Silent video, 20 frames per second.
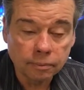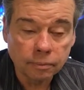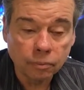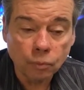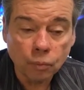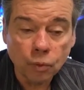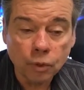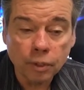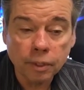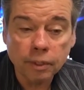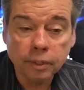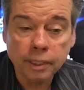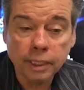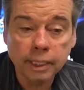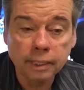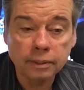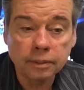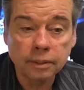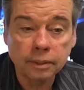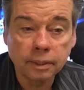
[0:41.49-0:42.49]
the word
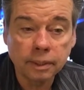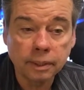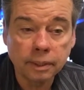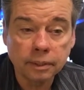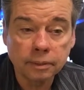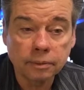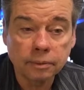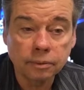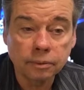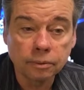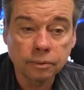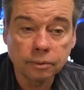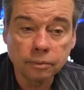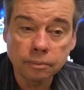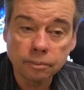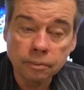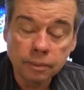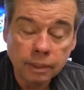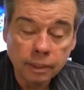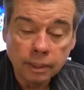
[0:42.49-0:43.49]
addiction is
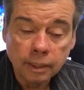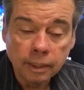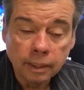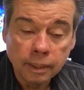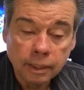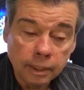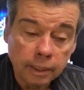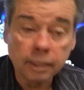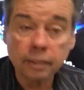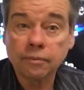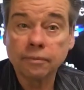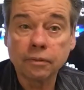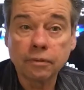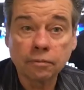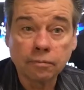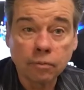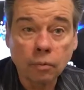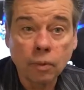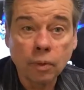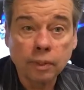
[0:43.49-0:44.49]
to give
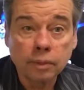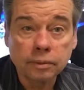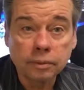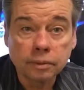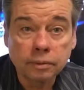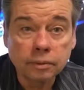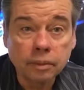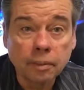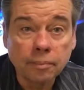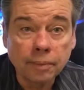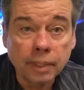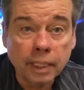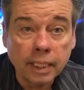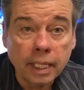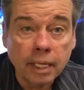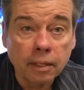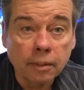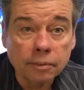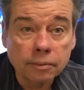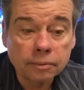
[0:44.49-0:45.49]
your voice to
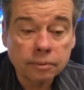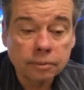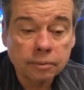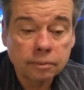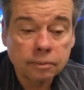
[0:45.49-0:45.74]
something else.